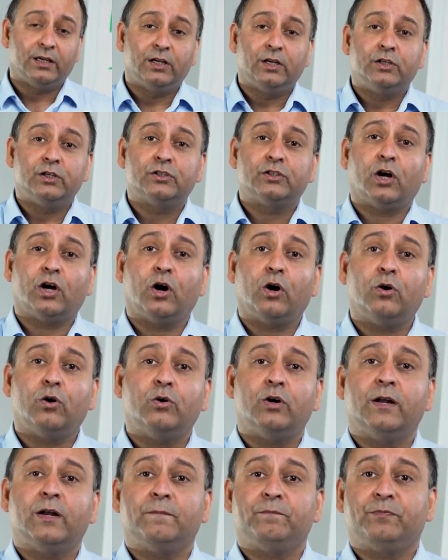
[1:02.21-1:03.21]

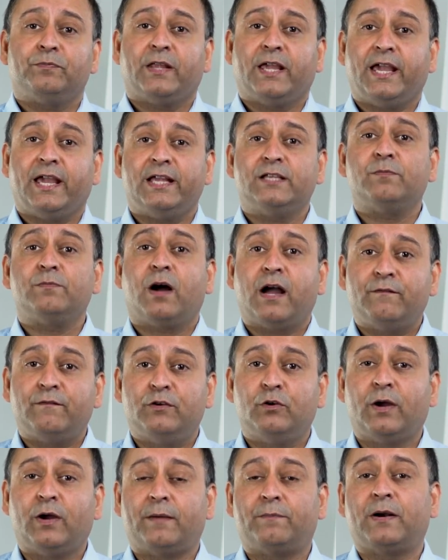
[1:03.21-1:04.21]
So here's my
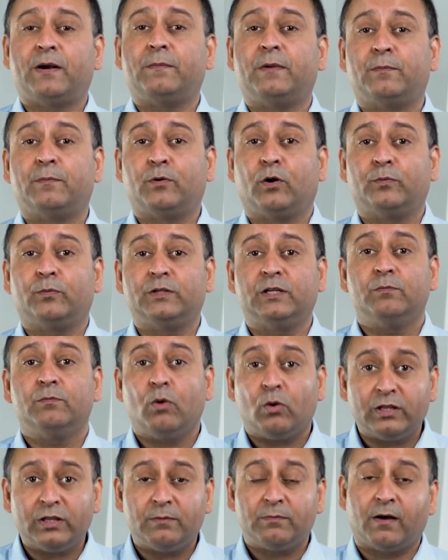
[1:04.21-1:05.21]
view at Premier Property.
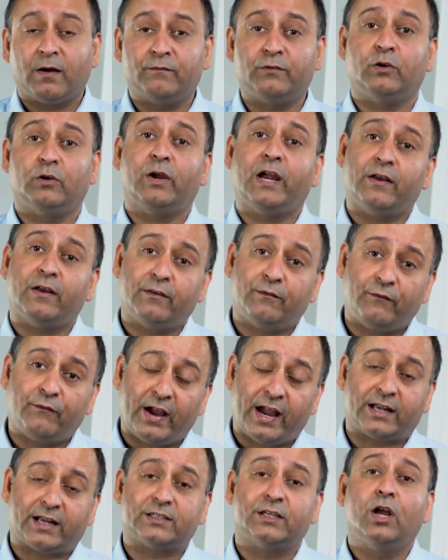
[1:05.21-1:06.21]
More than my view, here are the
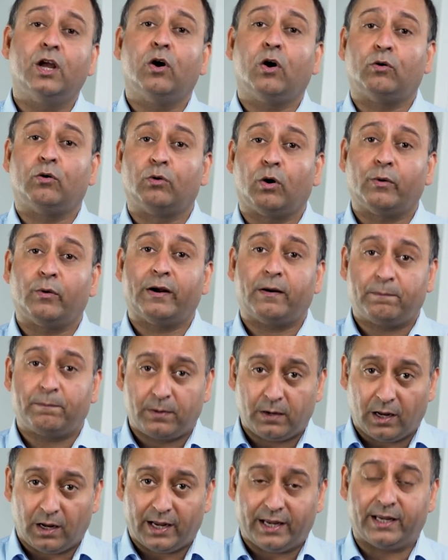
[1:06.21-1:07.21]
facts on what we're
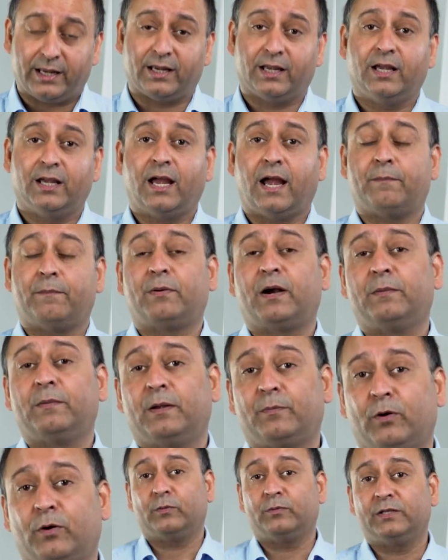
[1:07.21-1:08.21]
applying at Premier
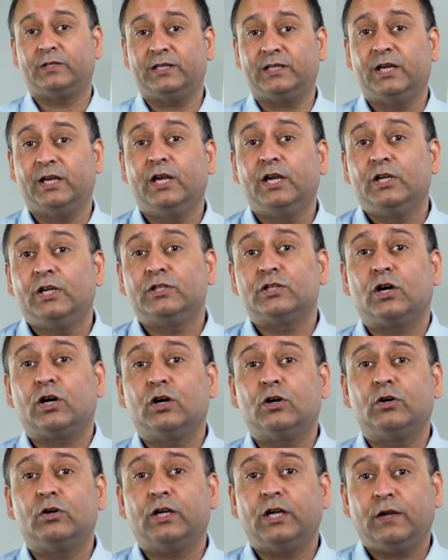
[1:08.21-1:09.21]
Property.
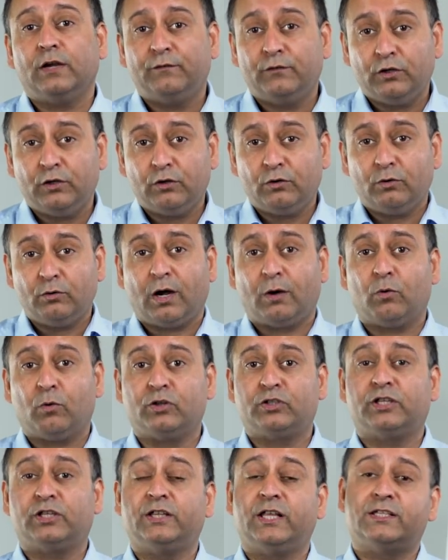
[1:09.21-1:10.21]
So if you are
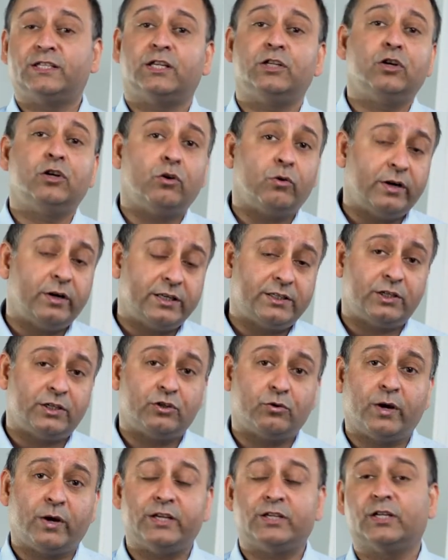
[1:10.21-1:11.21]
watching this and you're in a
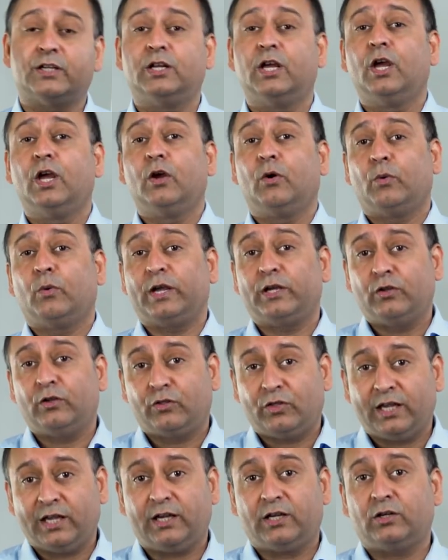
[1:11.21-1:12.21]
situation where you
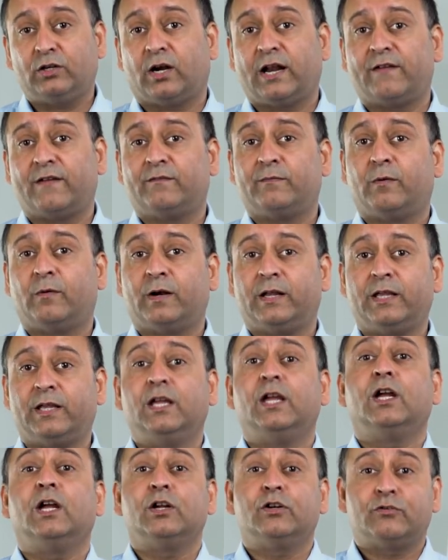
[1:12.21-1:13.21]
think you don't have money,
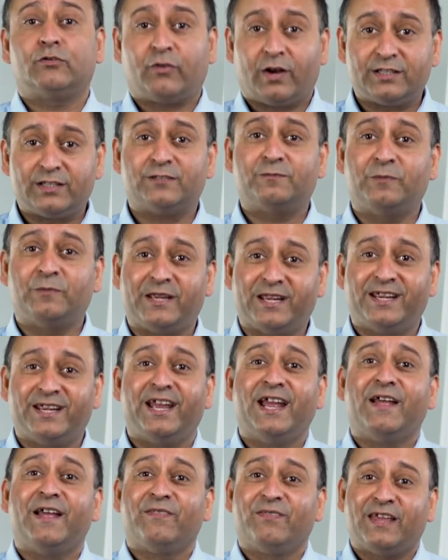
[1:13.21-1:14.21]
trust me,
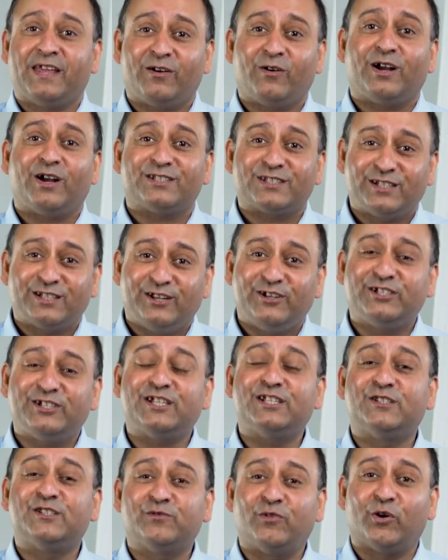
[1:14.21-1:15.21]
there are
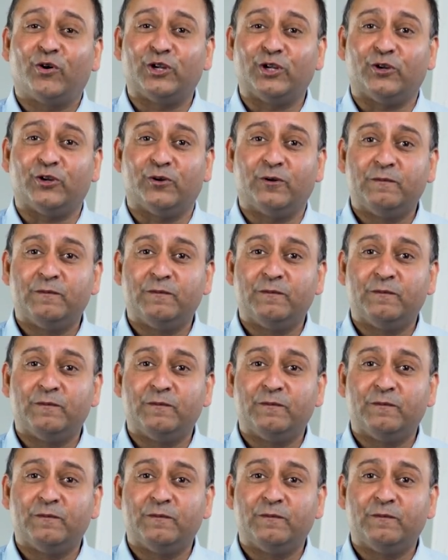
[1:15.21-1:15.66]
solutions for you.